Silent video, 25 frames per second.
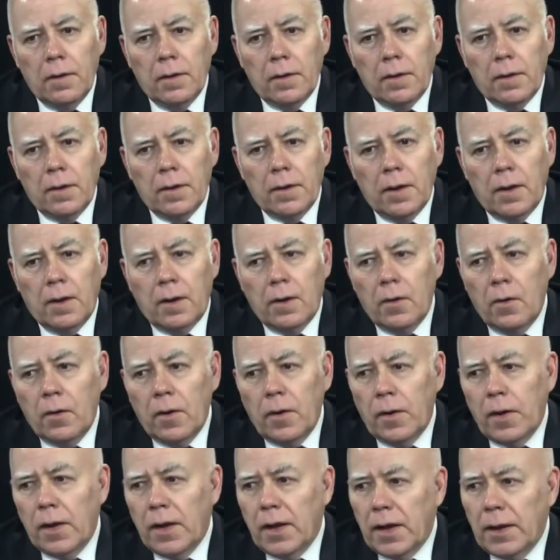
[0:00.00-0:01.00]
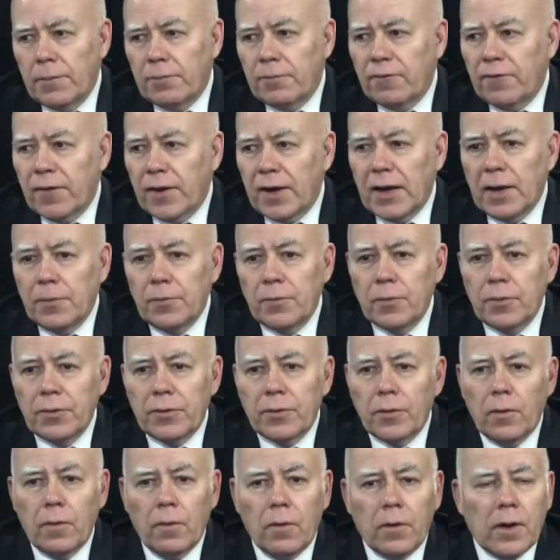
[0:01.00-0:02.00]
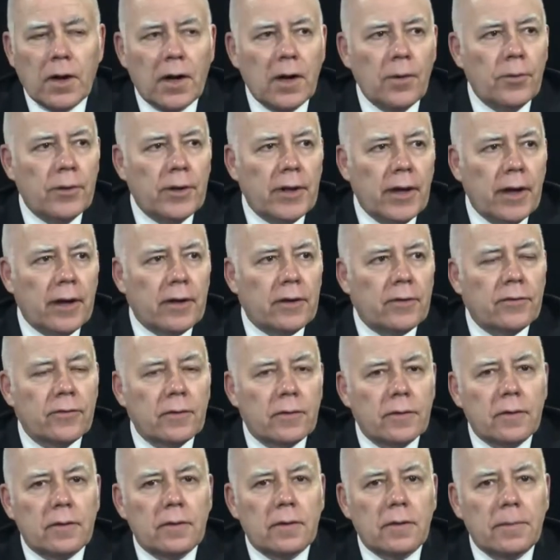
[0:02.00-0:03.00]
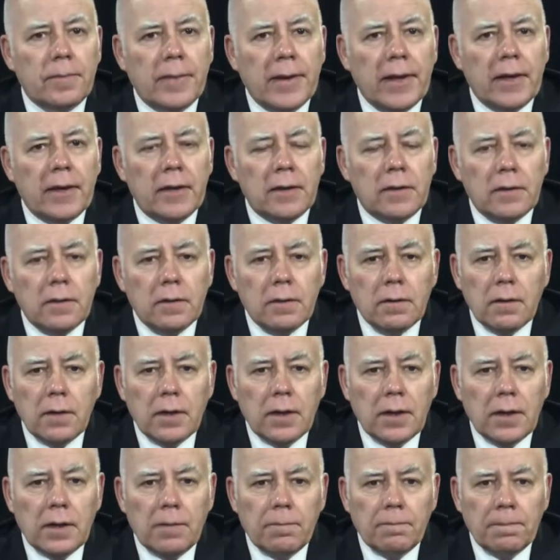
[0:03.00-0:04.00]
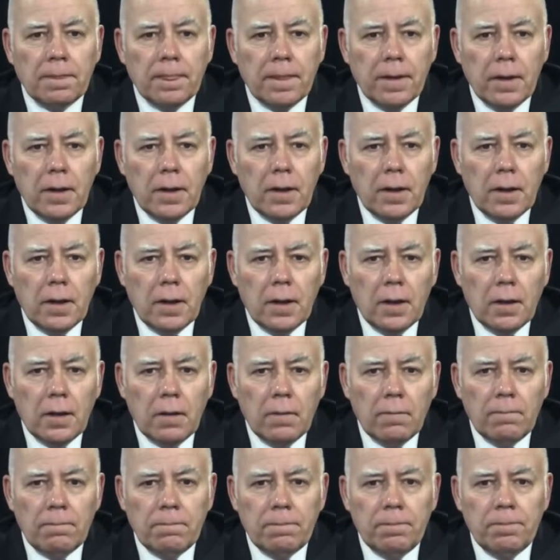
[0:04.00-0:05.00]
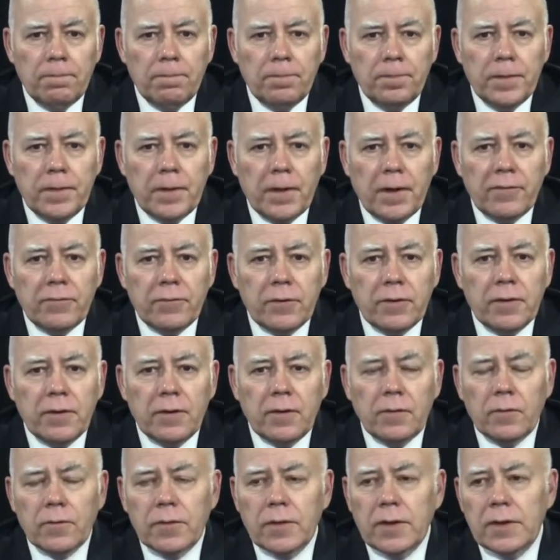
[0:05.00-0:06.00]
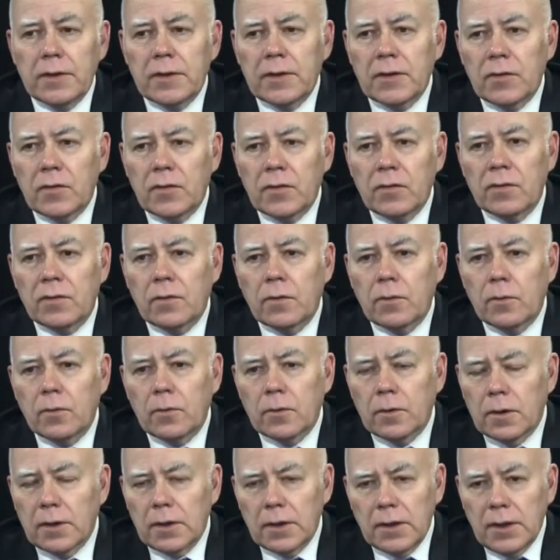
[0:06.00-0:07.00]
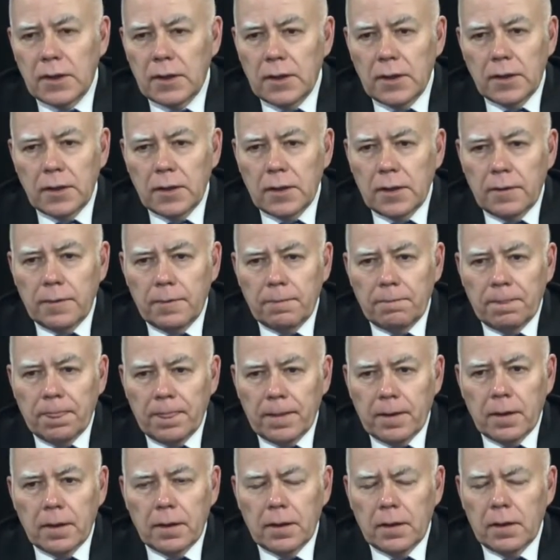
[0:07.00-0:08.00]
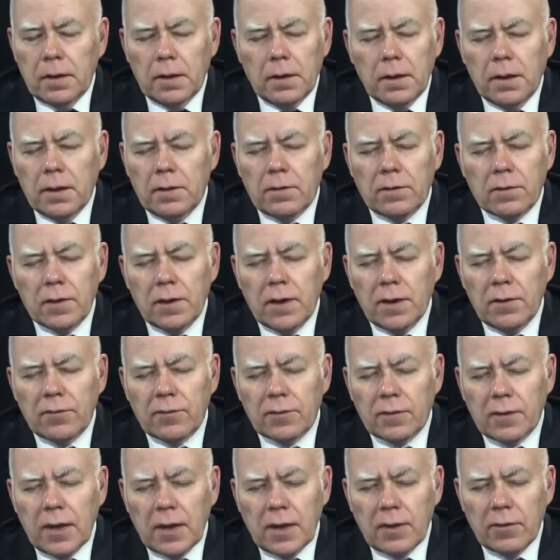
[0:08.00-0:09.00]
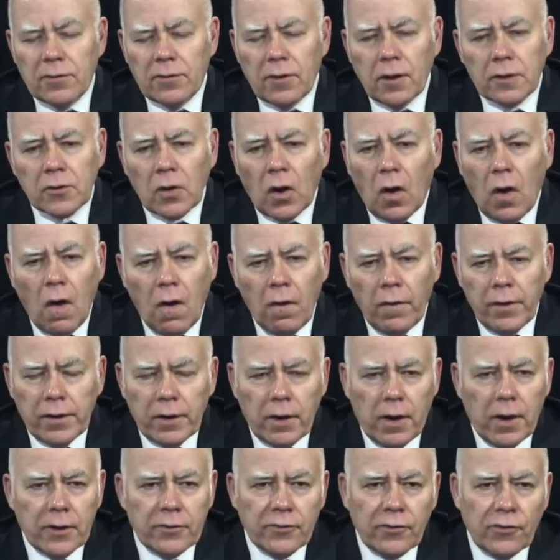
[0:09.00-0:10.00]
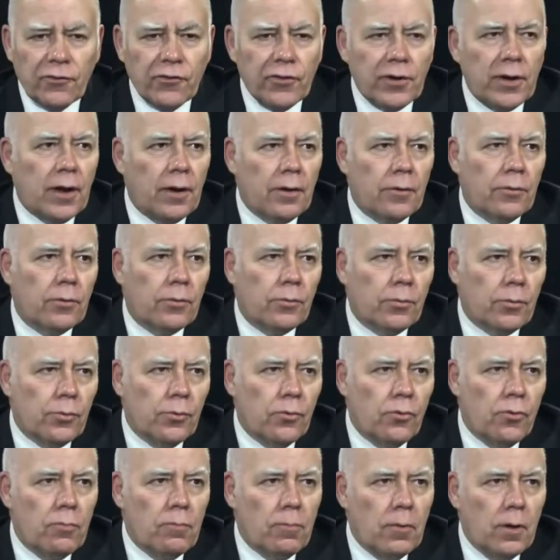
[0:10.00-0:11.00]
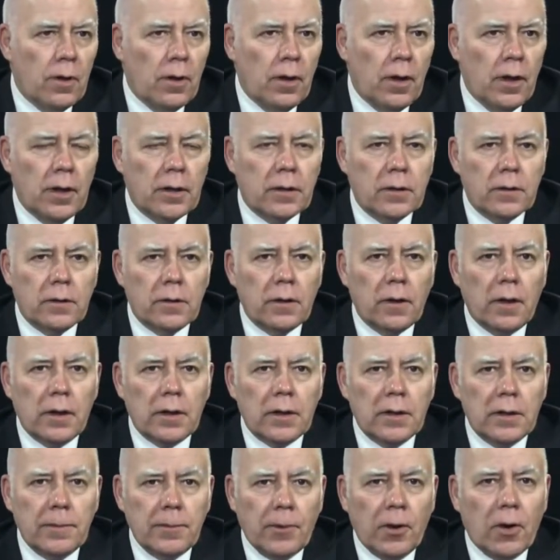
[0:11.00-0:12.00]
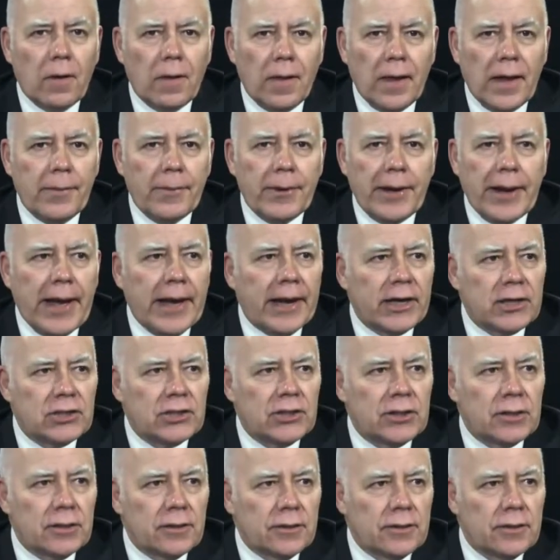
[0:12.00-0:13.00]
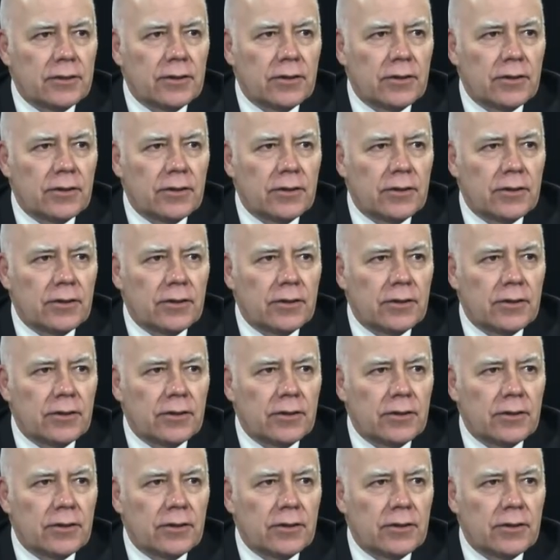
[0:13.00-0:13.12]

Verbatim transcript: You know, I'm fed up with the whole carbon tax debate. Um, I, you know, so it's it's sucked all the oxygen out of the room on talking about climate action.